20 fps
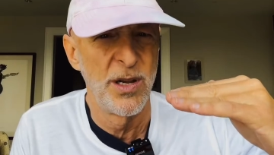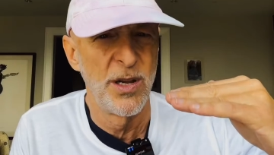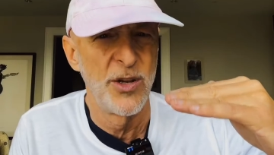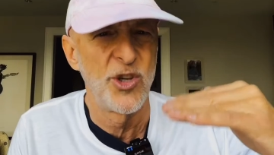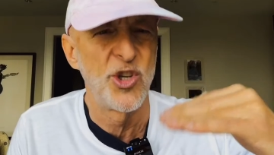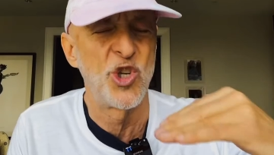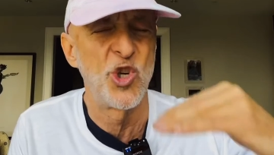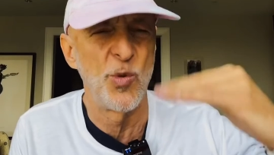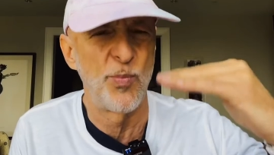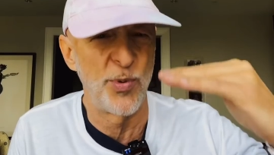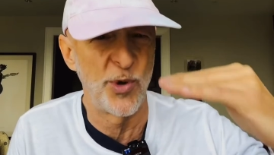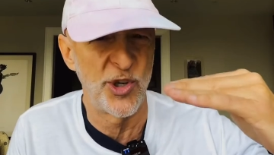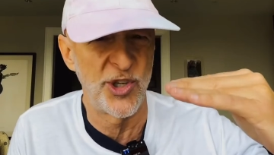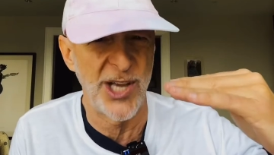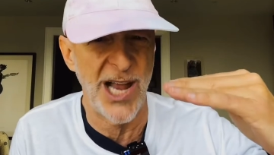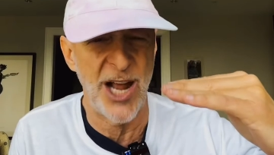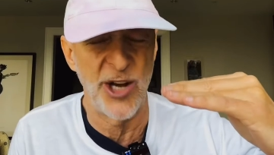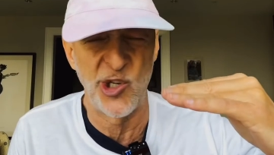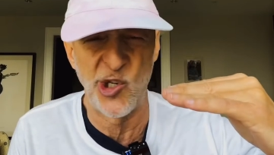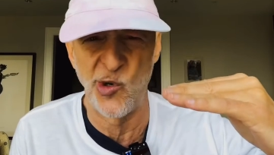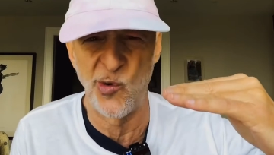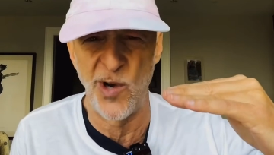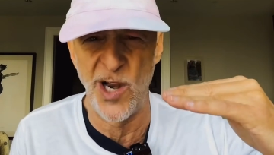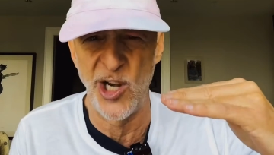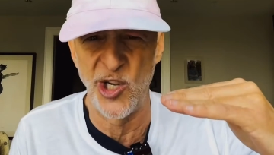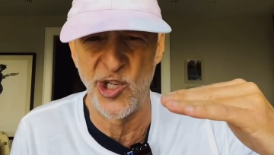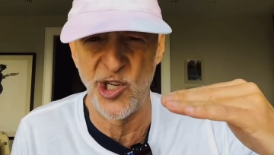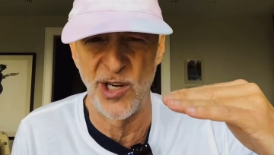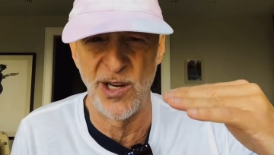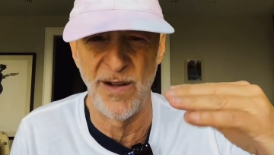
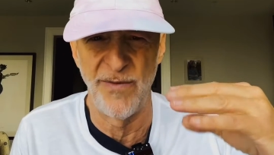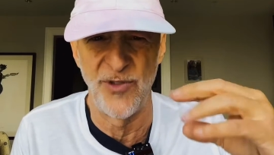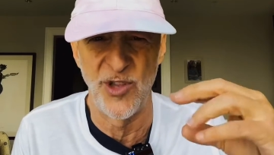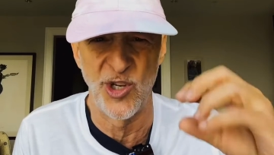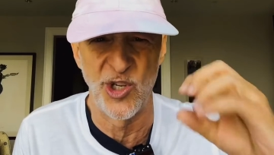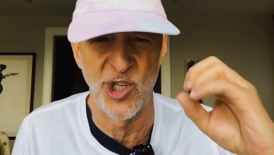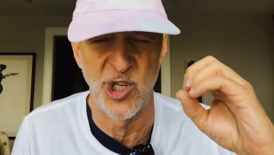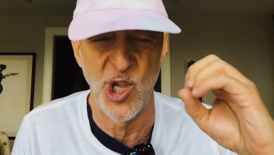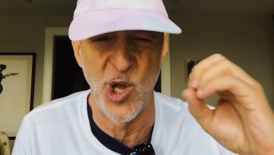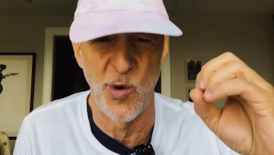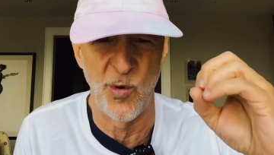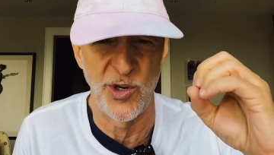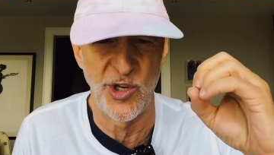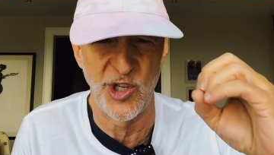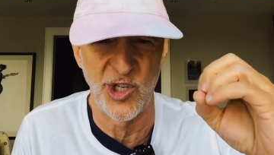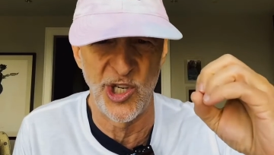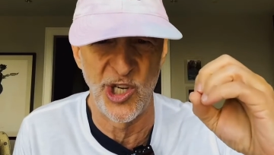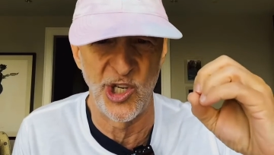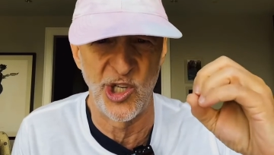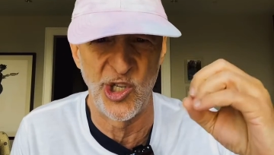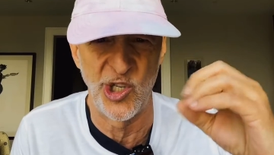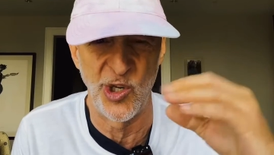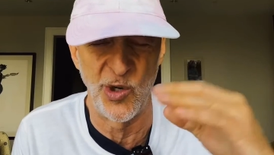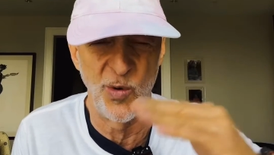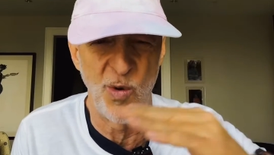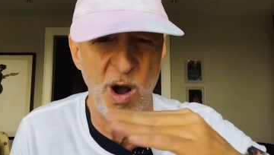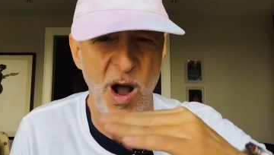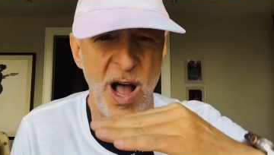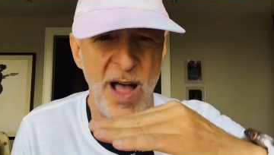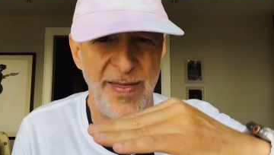supersaturation of the slowest
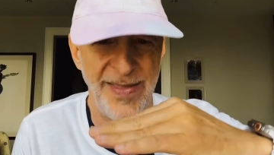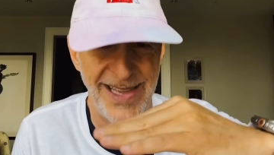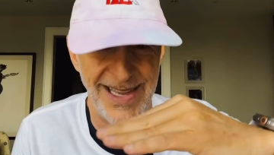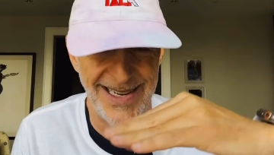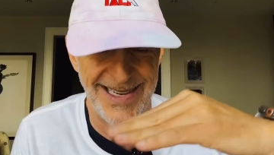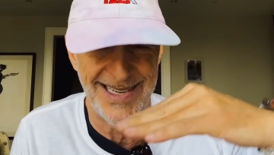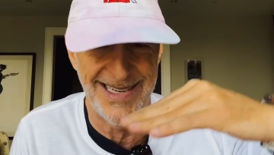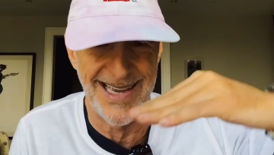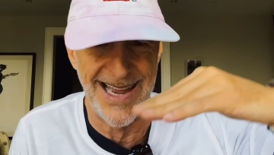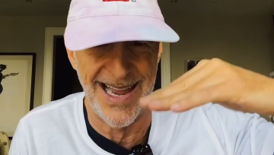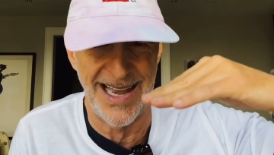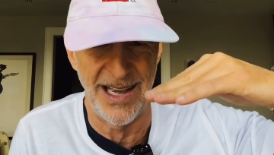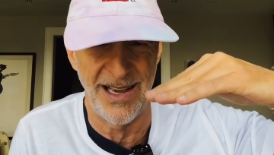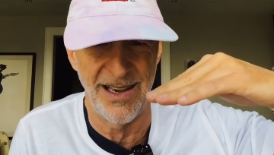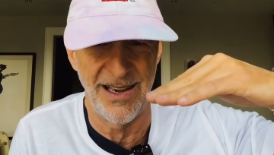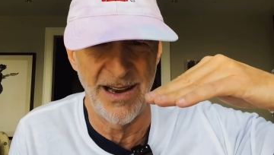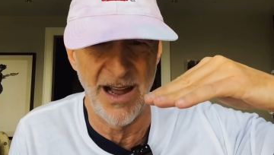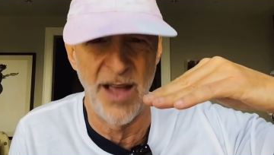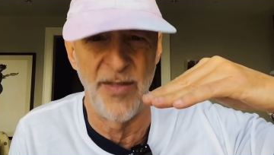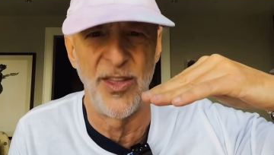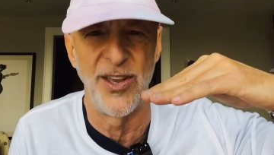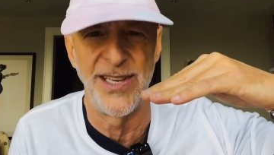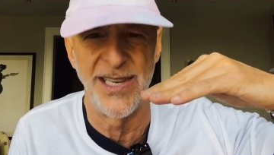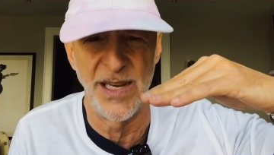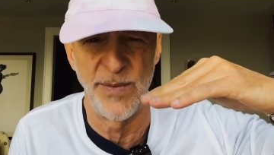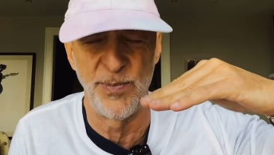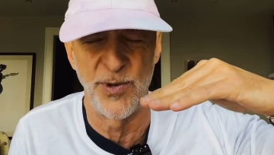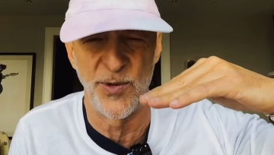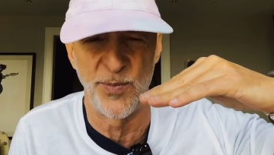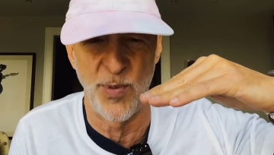tissue on the ascent, on the
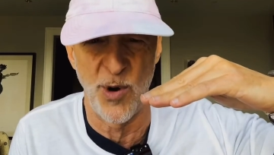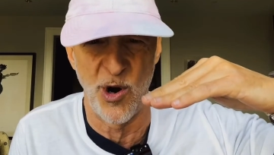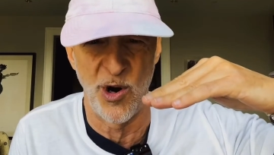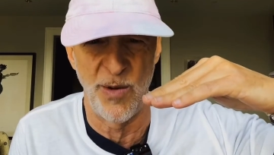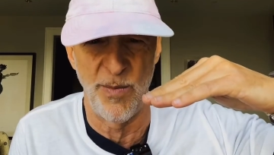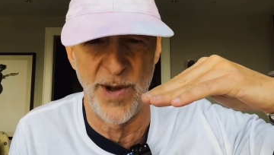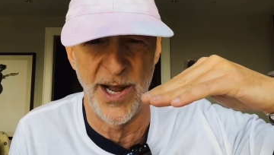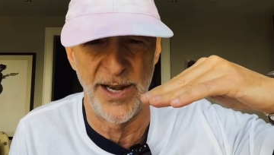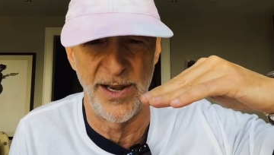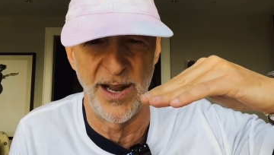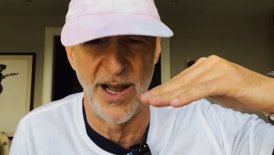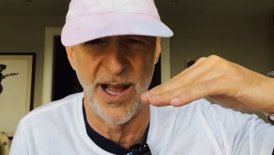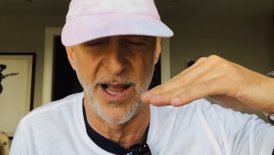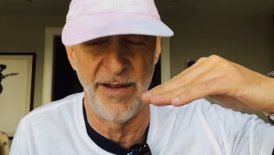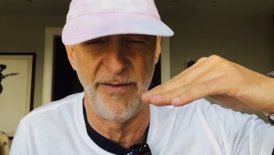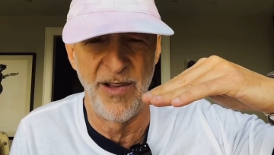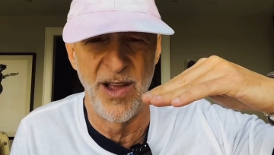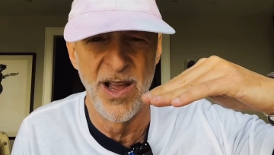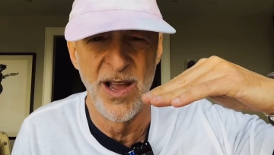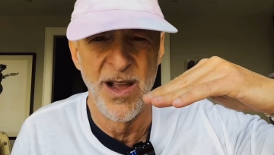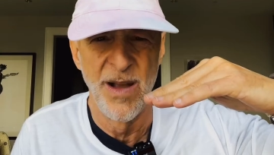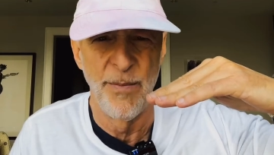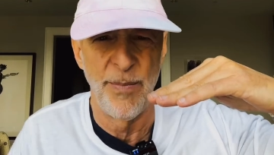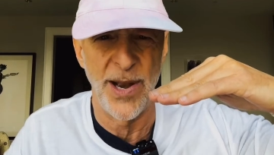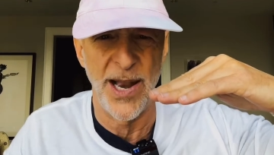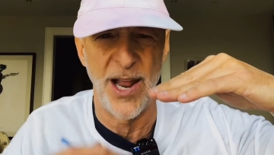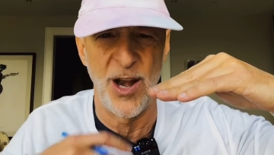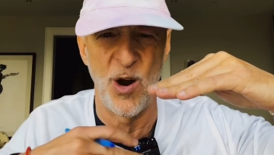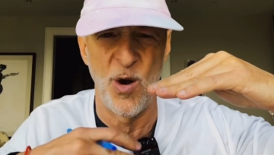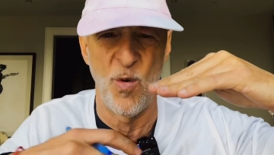deepest part of my dive,
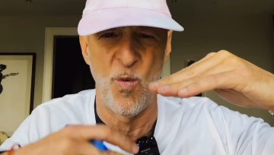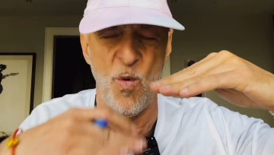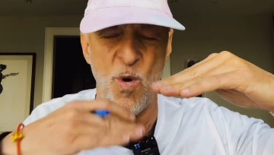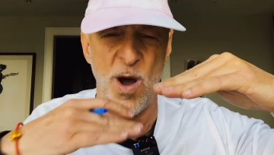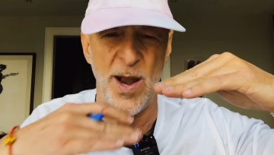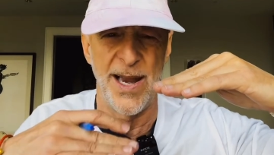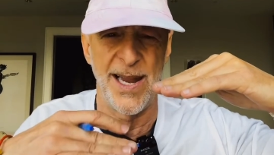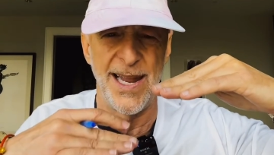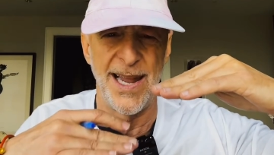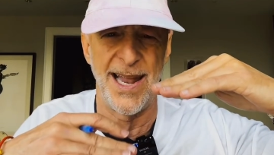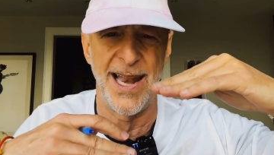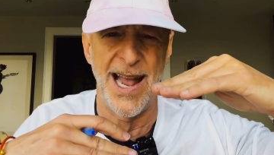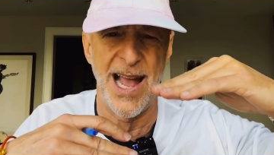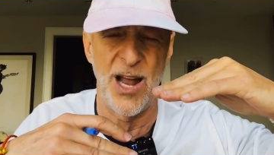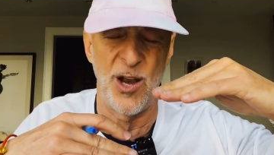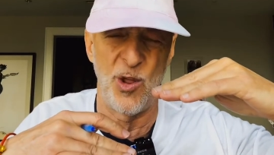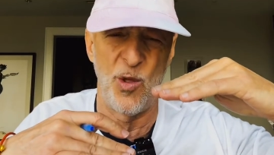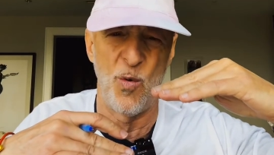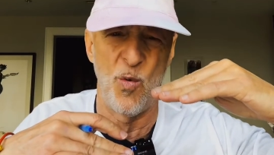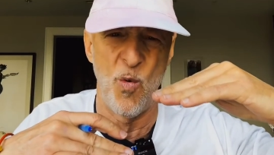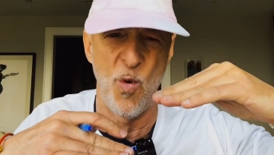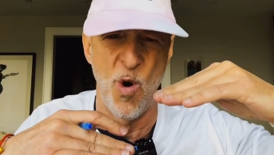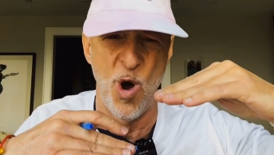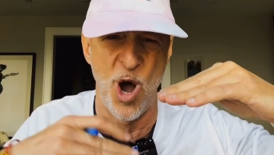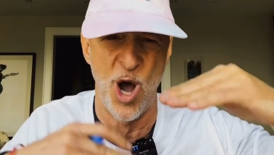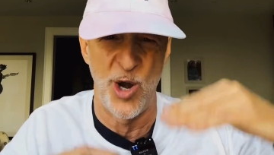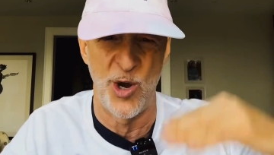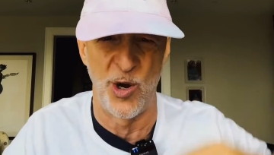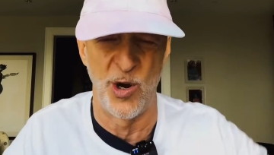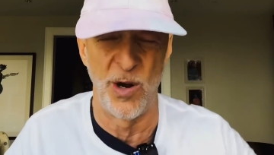but I don't want to get out of the
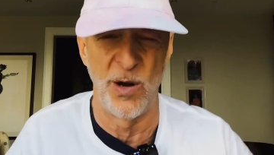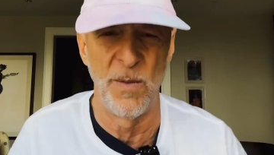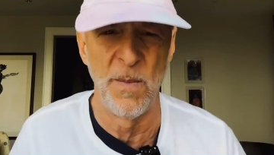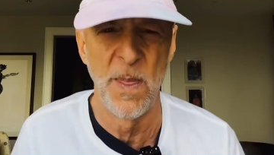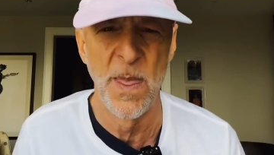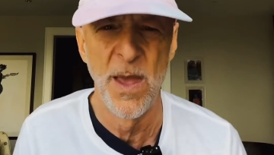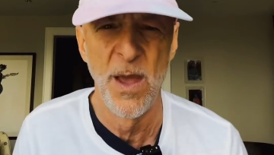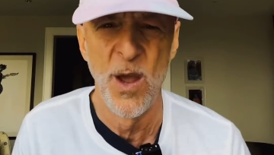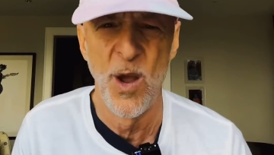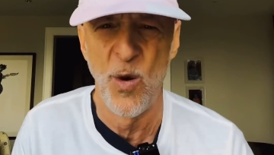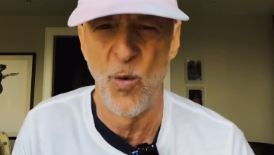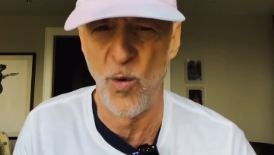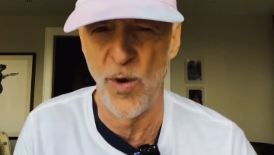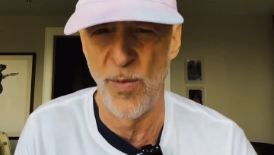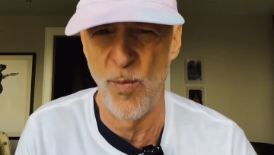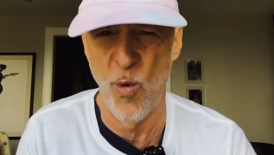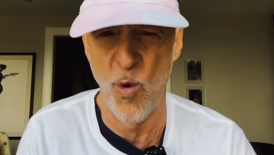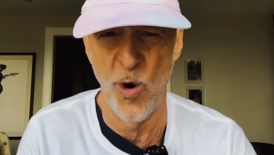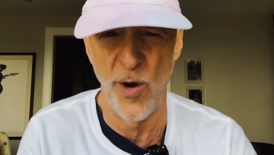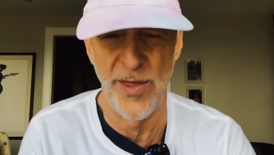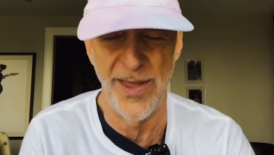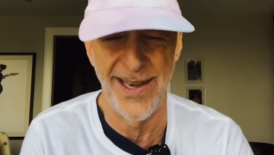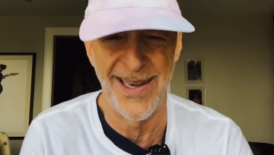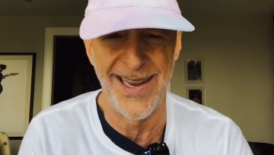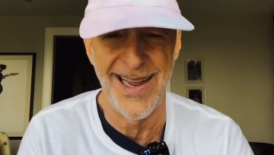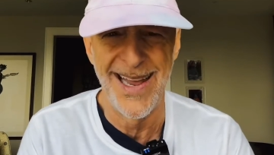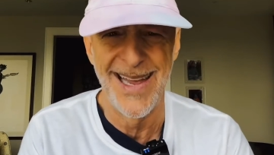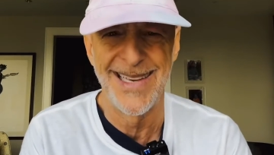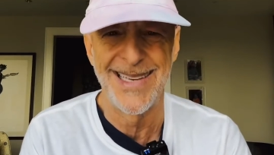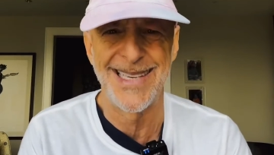water with more
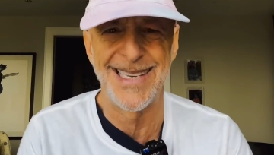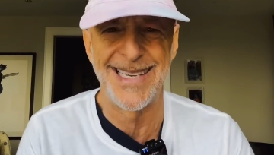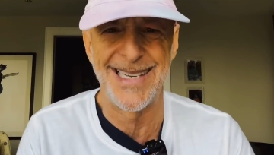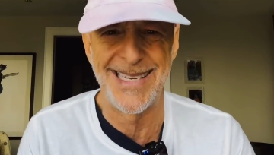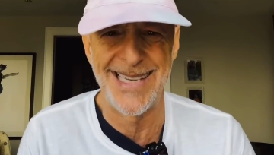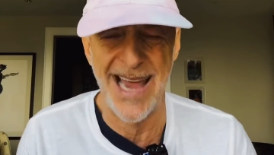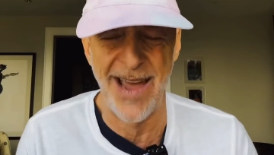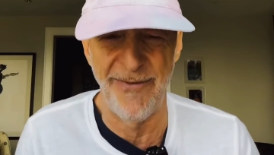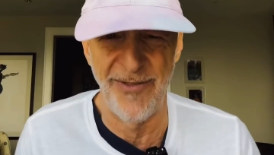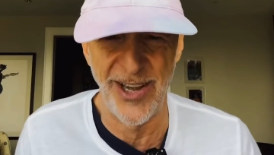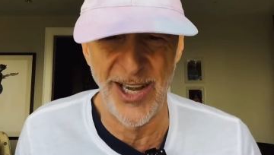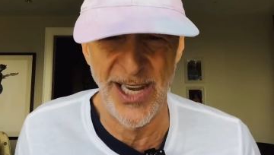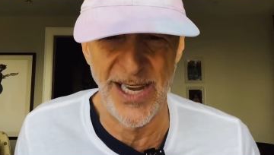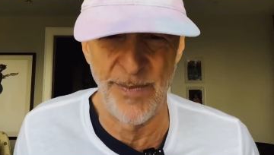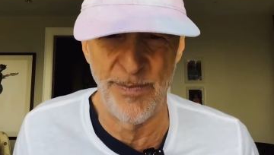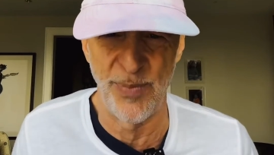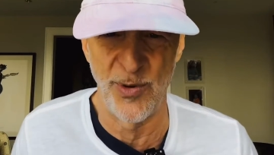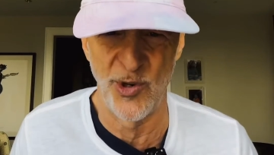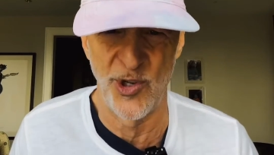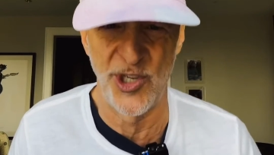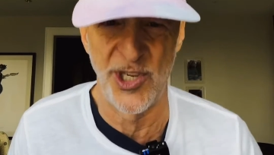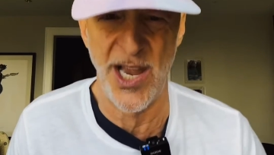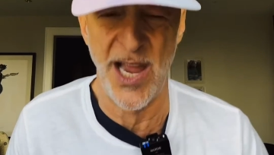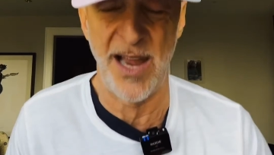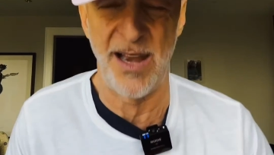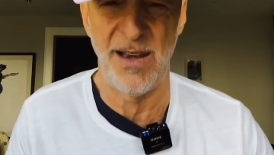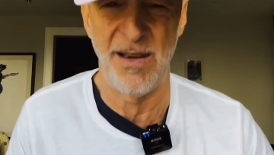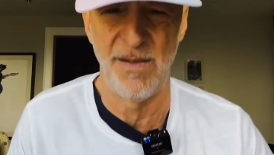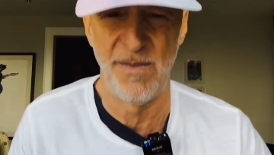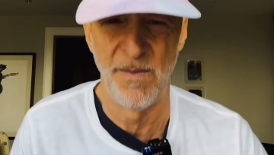than
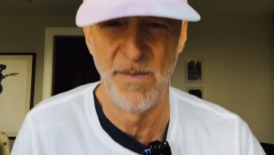70%,